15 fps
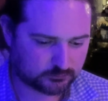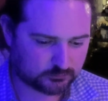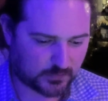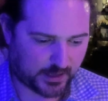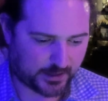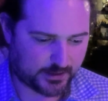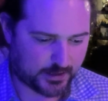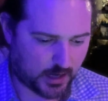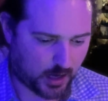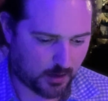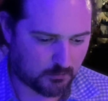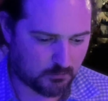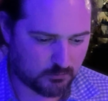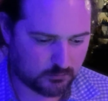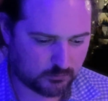And
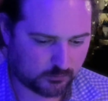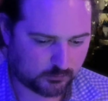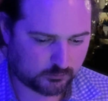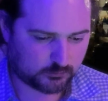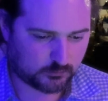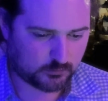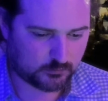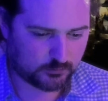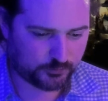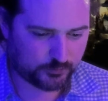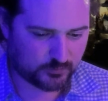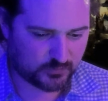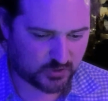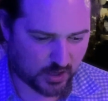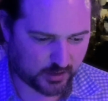
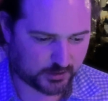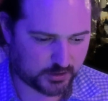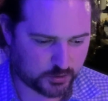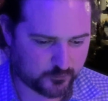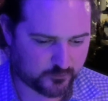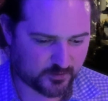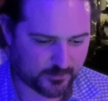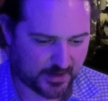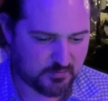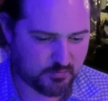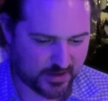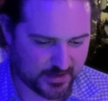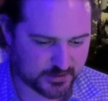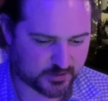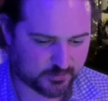talking to you from my
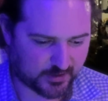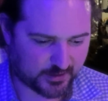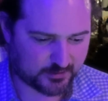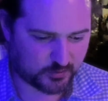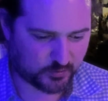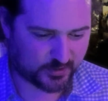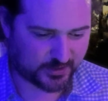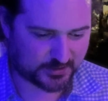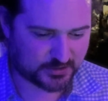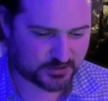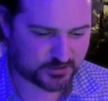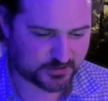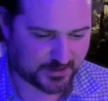basement, which,